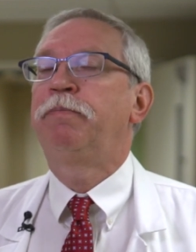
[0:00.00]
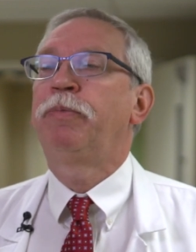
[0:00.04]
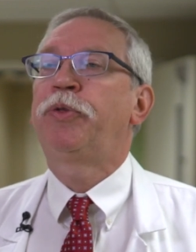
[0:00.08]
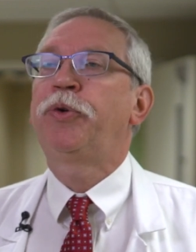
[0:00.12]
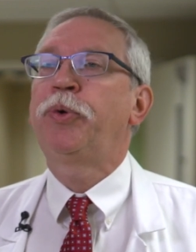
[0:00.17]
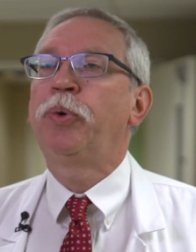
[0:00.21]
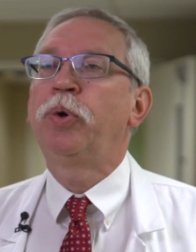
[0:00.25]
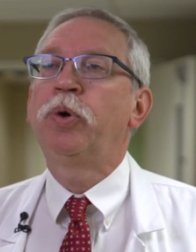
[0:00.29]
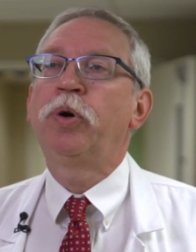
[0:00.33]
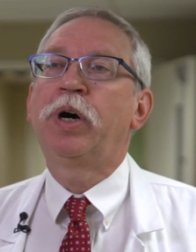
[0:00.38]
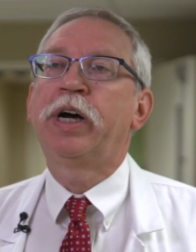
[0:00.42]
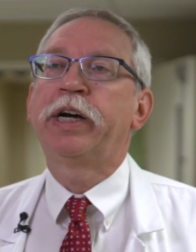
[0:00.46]

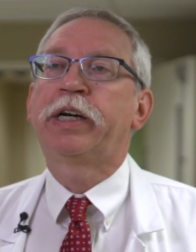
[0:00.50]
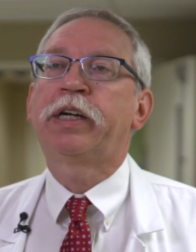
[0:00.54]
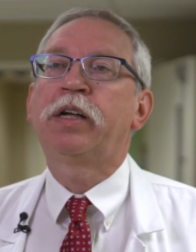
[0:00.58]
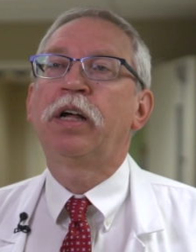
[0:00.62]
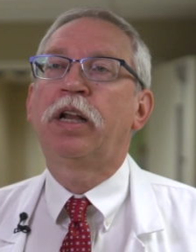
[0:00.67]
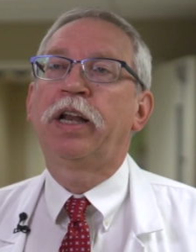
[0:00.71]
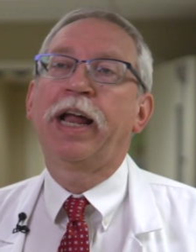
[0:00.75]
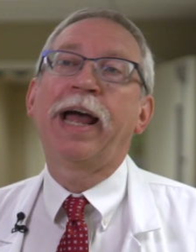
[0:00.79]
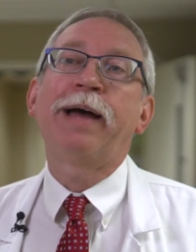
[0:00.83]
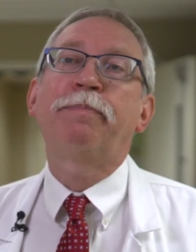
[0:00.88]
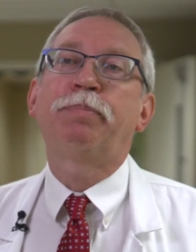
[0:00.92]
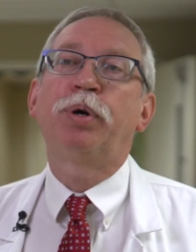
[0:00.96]
through a
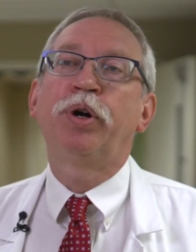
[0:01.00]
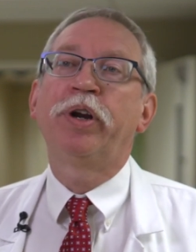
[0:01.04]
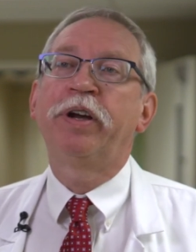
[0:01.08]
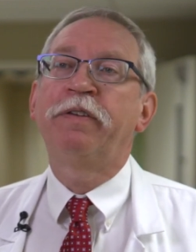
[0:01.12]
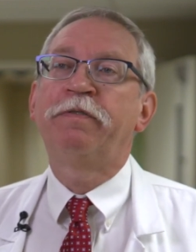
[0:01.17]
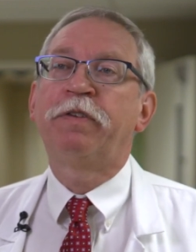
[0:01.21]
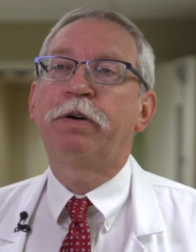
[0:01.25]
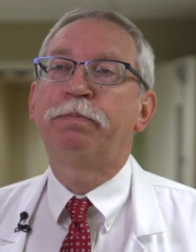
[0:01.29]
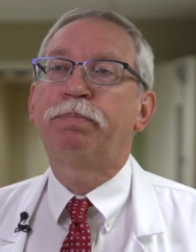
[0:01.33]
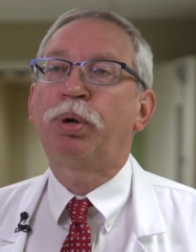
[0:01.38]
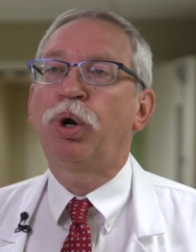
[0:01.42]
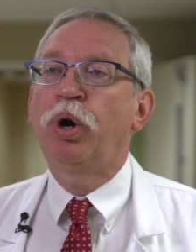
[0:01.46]

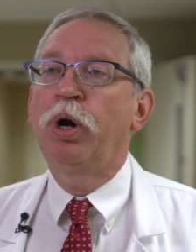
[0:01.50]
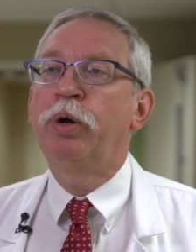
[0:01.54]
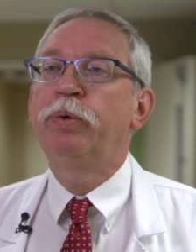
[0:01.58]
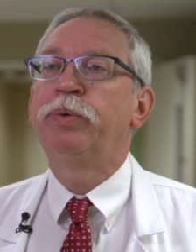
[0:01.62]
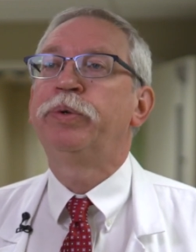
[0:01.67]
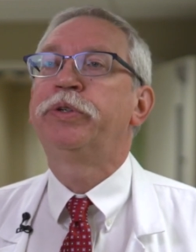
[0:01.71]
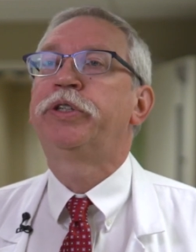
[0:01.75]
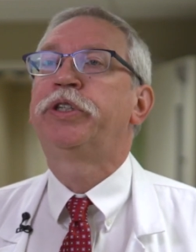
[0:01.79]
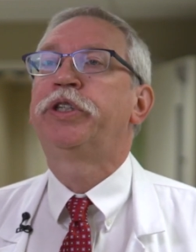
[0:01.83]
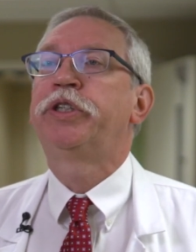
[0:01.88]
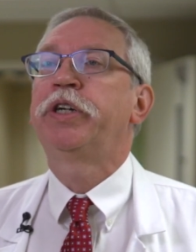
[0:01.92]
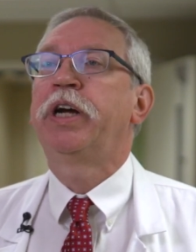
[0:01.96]
collaborative
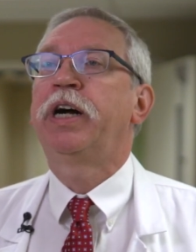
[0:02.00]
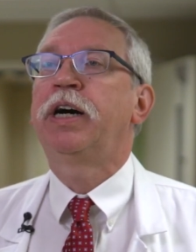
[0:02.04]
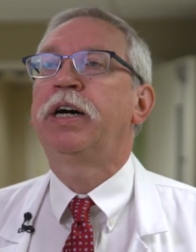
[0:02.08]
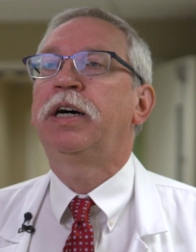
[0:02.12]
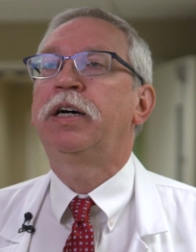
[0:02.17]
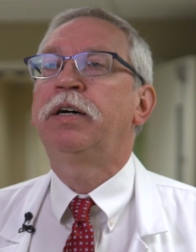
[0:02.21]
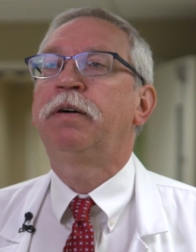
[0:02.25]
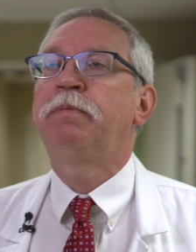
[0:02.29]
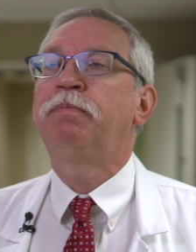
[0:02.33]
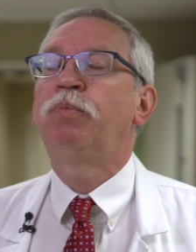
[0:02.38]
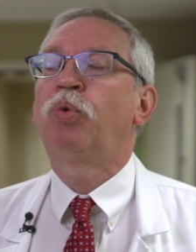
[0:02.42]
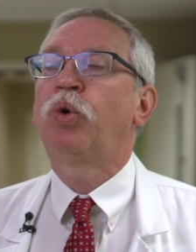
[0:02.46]
approach.
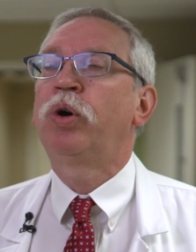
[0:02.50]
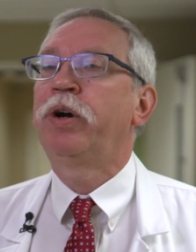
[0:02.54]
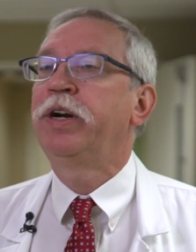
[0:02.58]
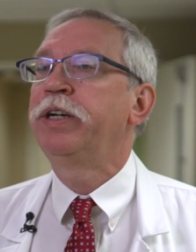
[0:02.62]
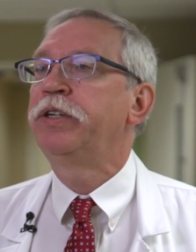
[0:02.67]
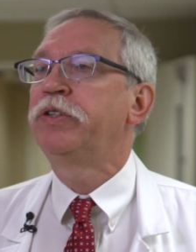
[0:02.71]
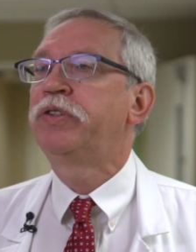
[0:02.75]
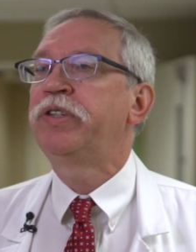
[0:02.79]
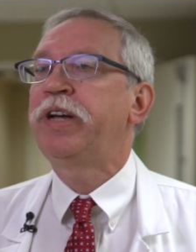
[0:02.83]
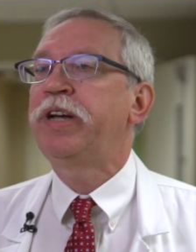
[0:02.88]
We're in